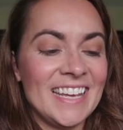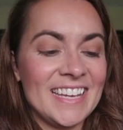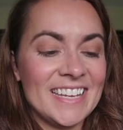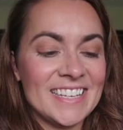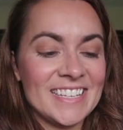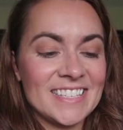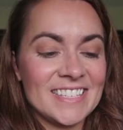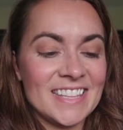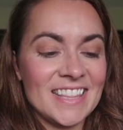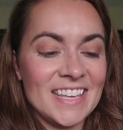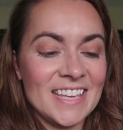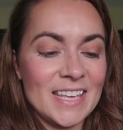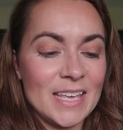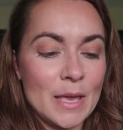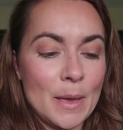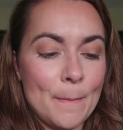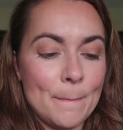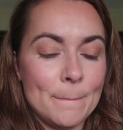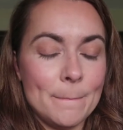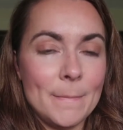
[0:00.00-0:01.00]
is
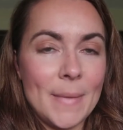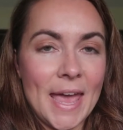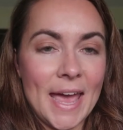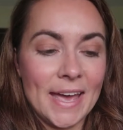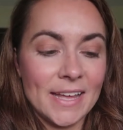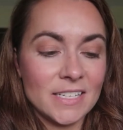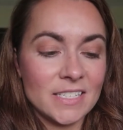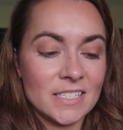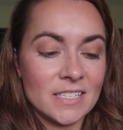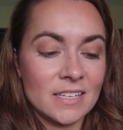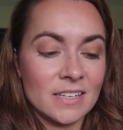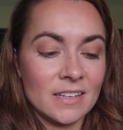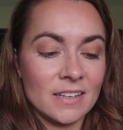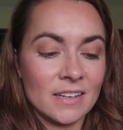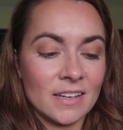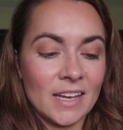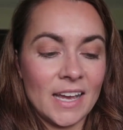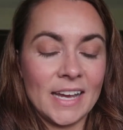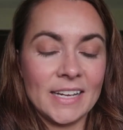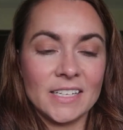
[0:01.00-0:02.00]
the matte
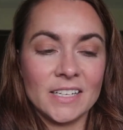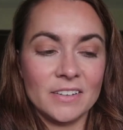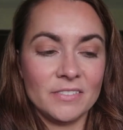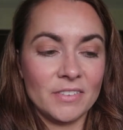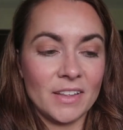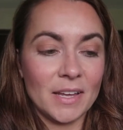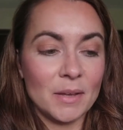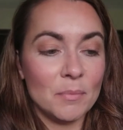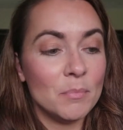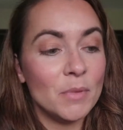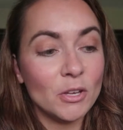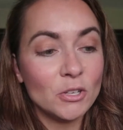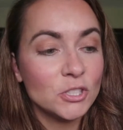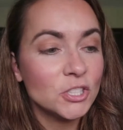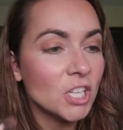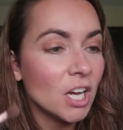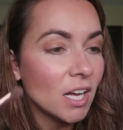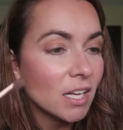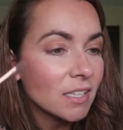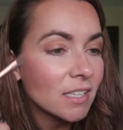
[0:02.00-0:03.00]
kind of like milk
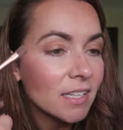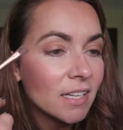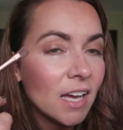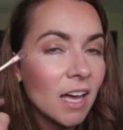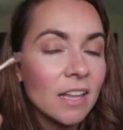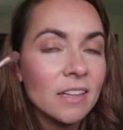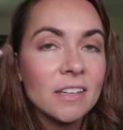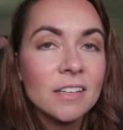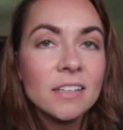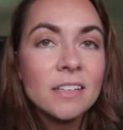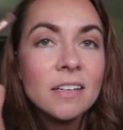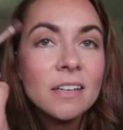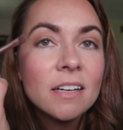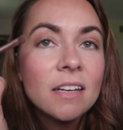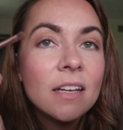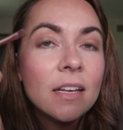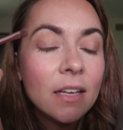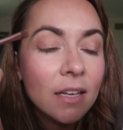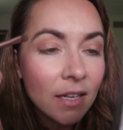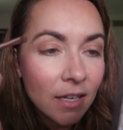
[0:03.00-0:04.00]
chocolate color.
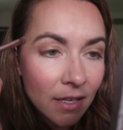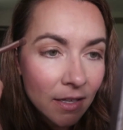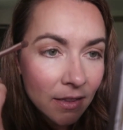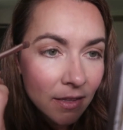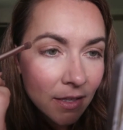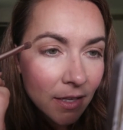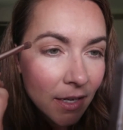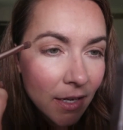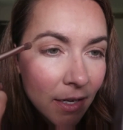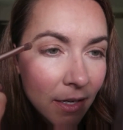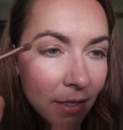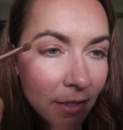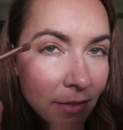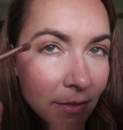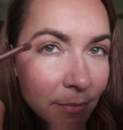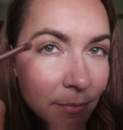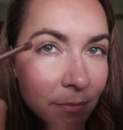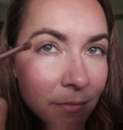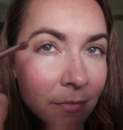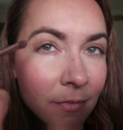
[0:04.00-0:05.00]
And
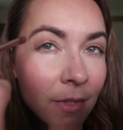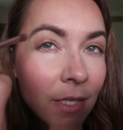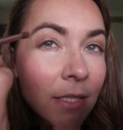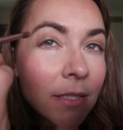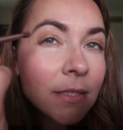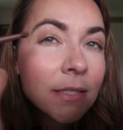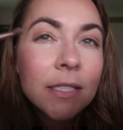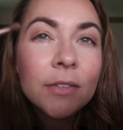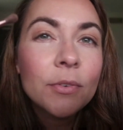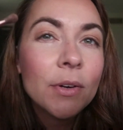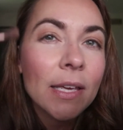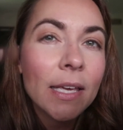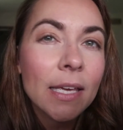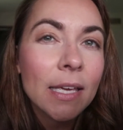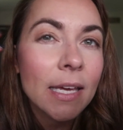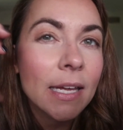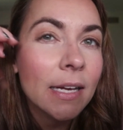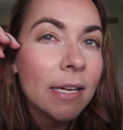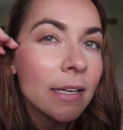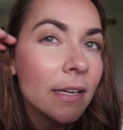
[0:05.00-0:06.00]
then let's see if we can
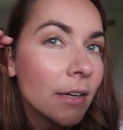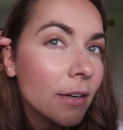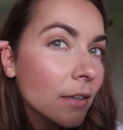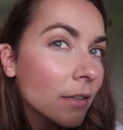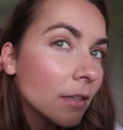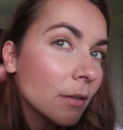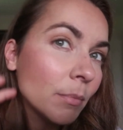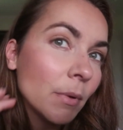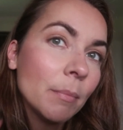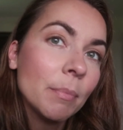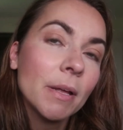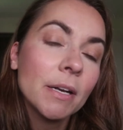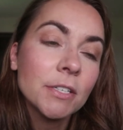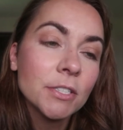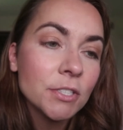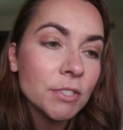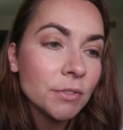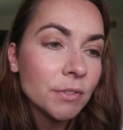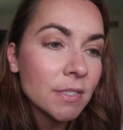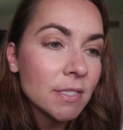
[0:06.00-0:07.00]
get it in here a little bit better
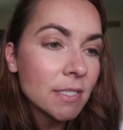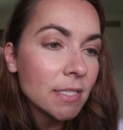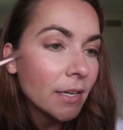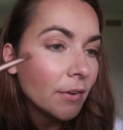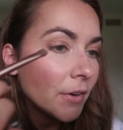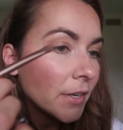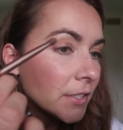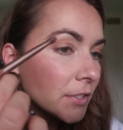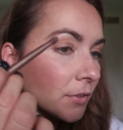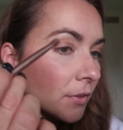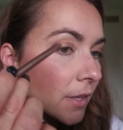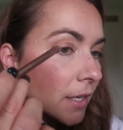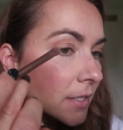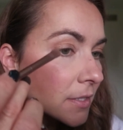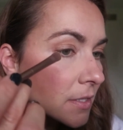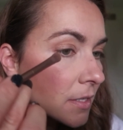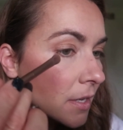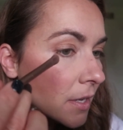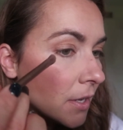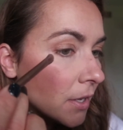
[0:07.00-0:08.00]
so you can see how I do
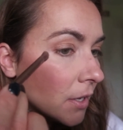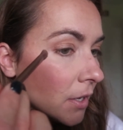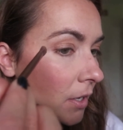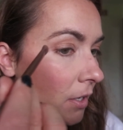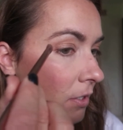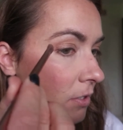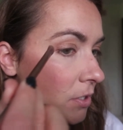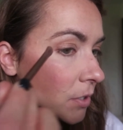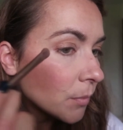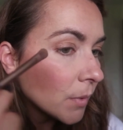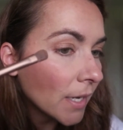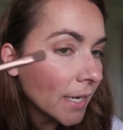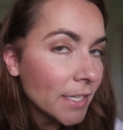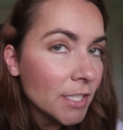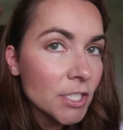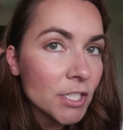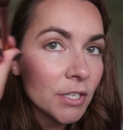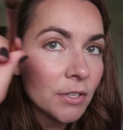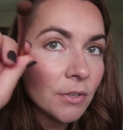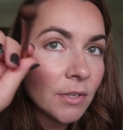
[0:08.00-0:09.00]
this. So what I
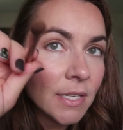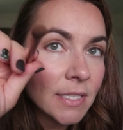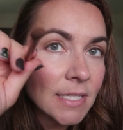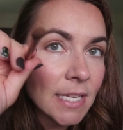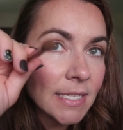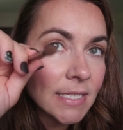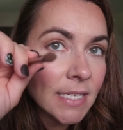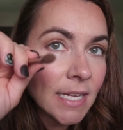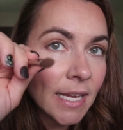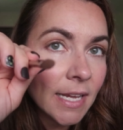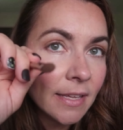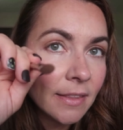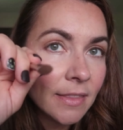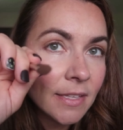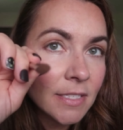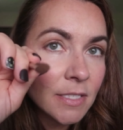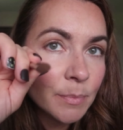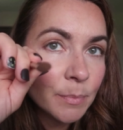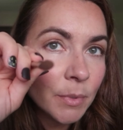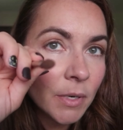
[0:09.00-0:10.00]
do is I take
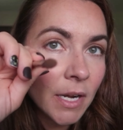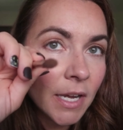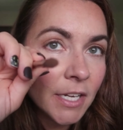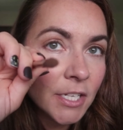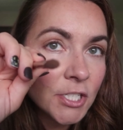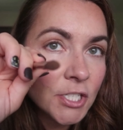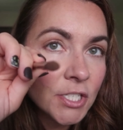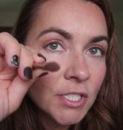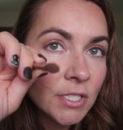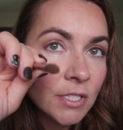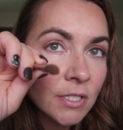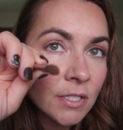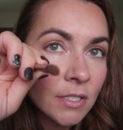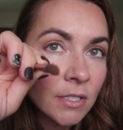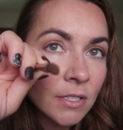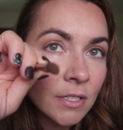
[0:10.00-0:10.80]
this brush